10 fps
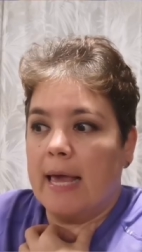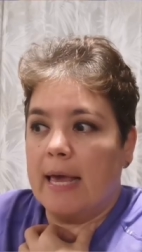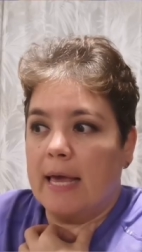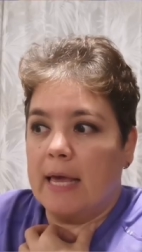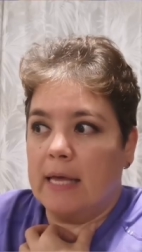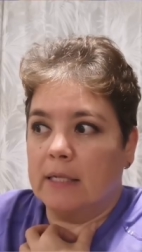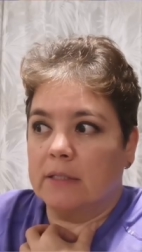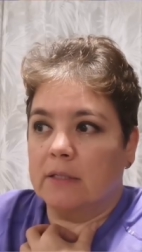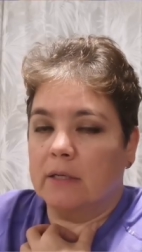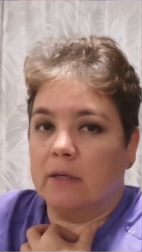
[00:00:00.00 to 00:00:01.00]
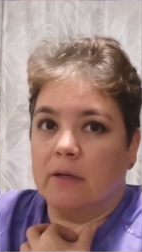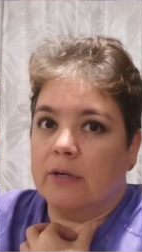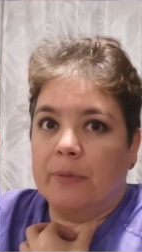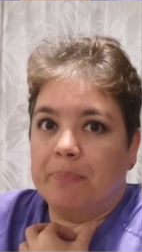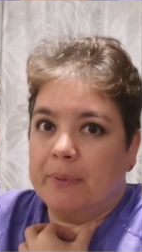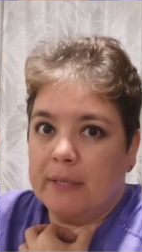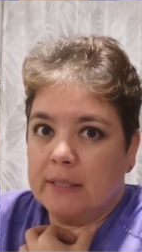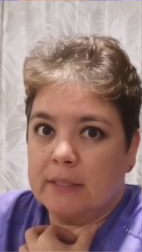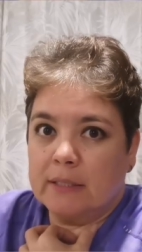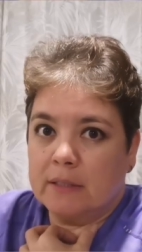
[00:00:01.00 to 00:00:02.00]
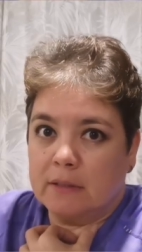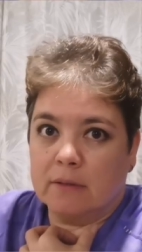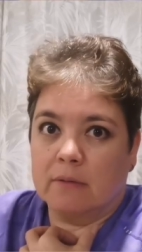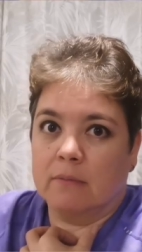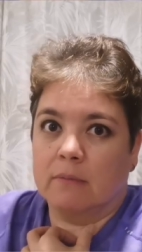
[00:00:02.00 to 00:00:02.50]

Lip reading: and repeat it